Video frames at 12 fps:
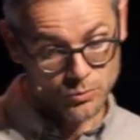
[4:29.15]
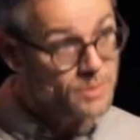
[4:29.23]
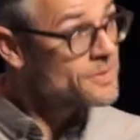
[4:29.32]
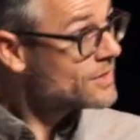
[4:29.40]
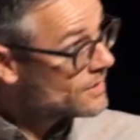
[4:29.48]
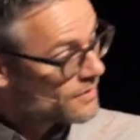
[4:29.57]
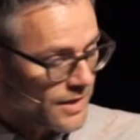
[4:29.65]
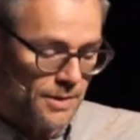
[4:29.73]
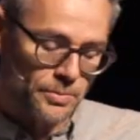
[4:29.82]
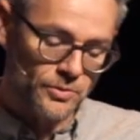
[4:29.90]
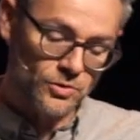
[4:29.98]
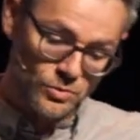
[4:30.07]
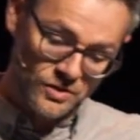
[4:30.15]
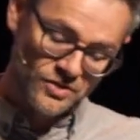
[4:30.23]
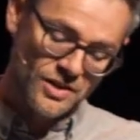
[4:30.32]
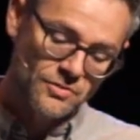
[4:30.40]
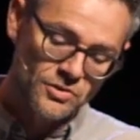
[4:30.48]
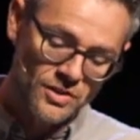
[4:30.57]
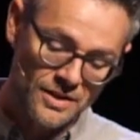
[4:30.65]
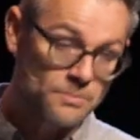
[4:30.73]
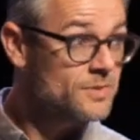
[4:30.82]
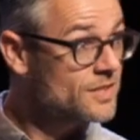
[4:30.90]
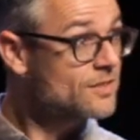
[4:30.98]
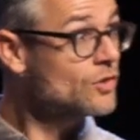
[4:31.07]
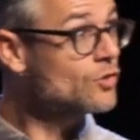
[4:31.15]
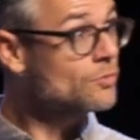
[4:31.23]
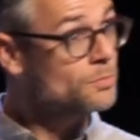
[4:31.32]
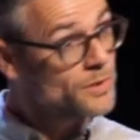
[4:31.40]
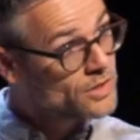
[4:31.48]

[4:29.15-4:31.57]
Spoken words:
women disciples who discovered the empty tomb,